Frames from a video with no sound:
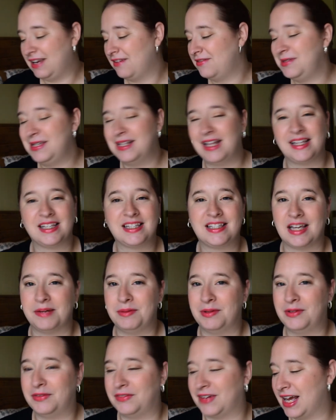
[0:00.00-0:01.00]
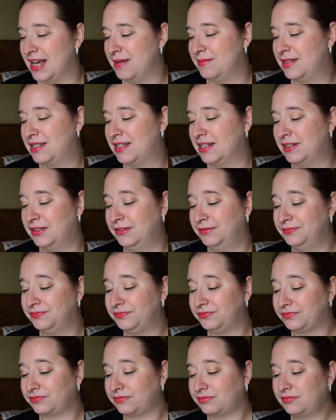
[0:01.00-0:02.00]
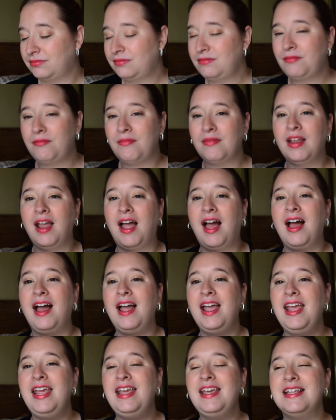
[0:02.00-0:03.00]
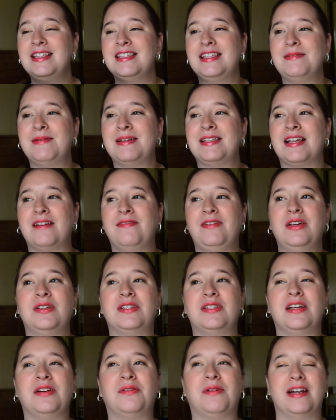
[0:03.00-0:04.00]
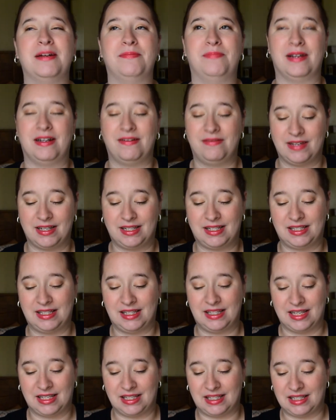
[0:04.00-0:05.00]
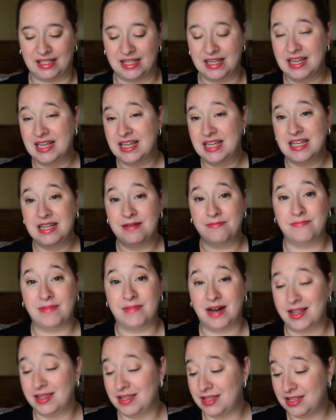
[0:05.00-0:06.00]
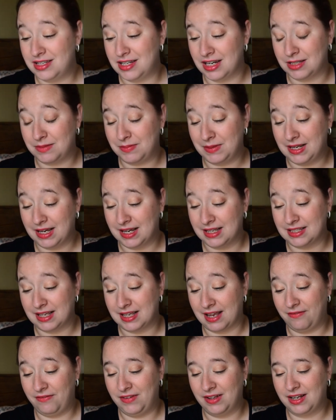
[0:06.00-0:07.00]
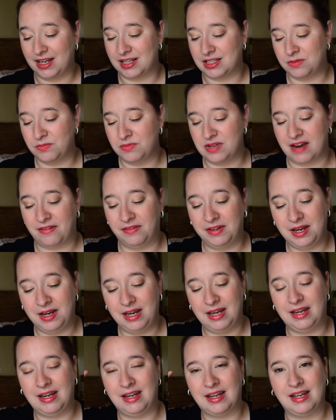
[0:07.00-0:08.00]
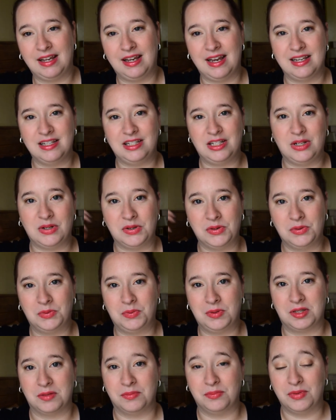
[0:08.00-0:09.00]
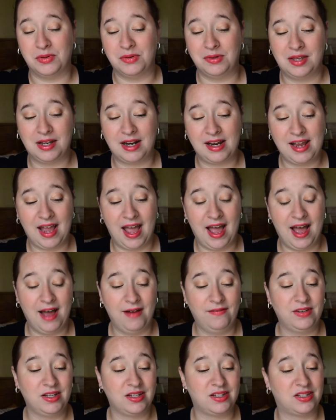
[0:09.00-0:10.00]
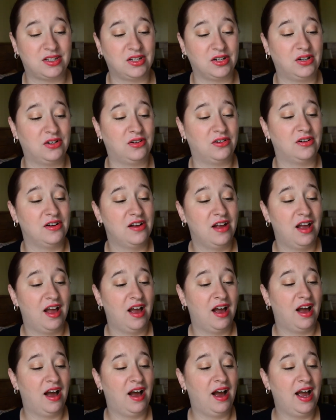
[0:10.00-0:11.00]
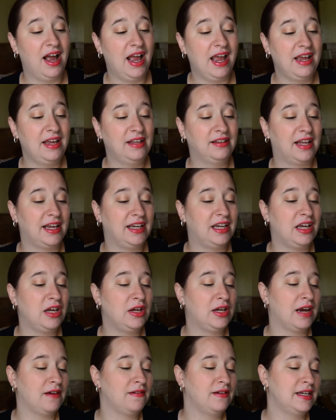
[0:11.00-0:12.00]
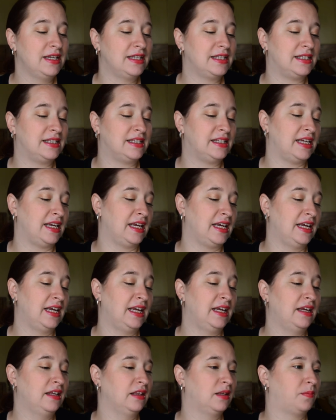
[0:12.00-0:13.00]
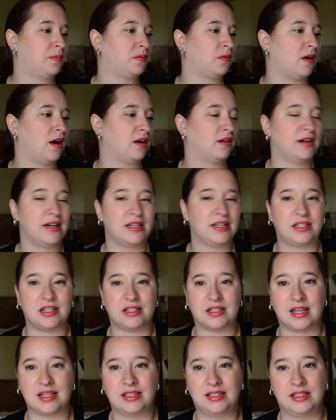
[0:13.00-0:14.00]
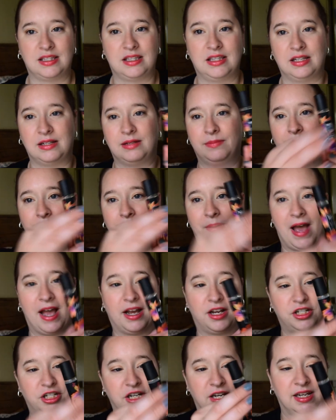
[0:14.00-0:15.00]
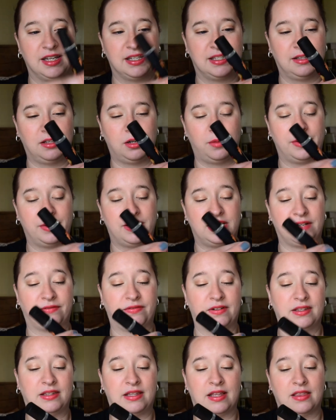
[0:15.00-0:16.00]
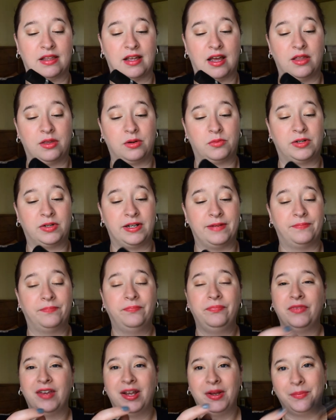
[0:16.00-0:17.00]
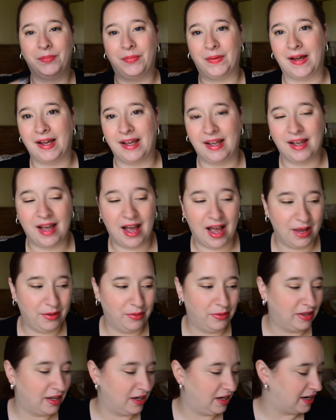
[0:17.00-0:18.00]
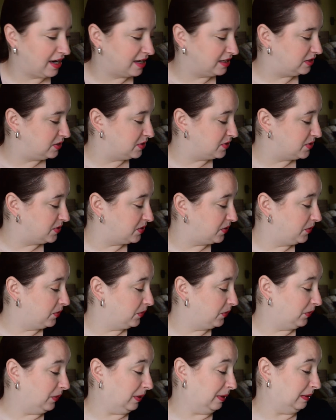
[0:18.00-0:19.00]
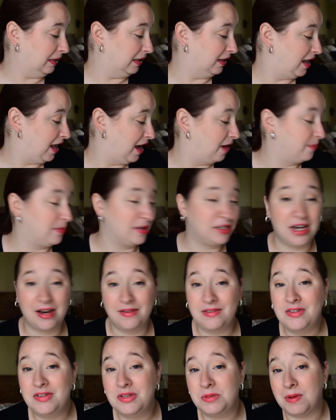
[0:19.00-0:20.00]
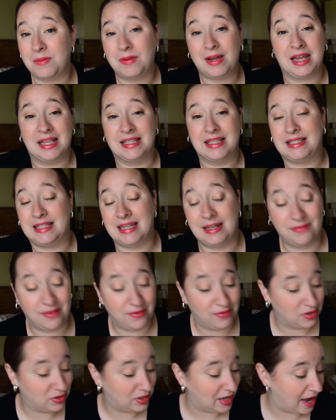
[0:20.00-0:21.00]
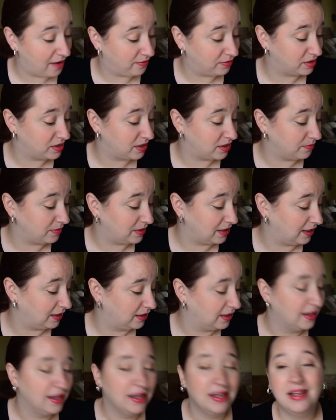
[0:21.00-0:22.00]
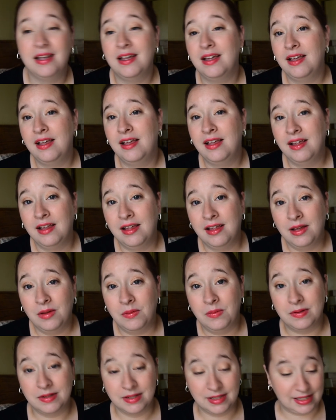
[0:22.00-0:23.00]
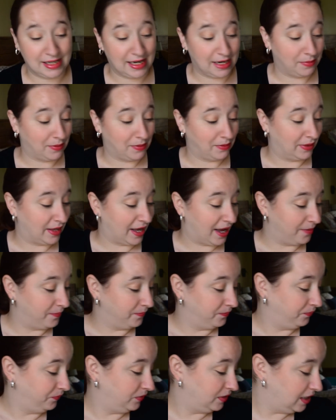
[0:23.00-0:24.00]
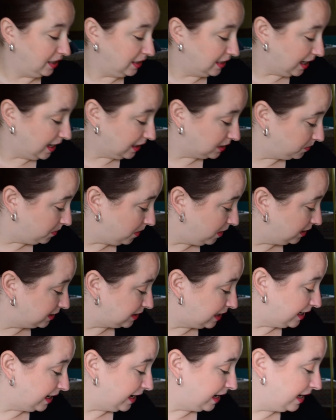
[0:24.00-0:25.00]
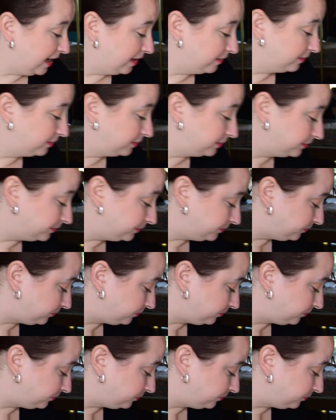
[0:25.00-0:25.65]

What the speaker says: gives me like summer vibes. So I can see myself using quite a bit of this month just because I feel like it's definitely in tune with the mood that I have. So I like it. You can't really see the progress just because the packaging is a little bit different than the other one. But I will let you guys know how much I've used. Maybe I can see if I've used half or something. We'll see about that. The next product I have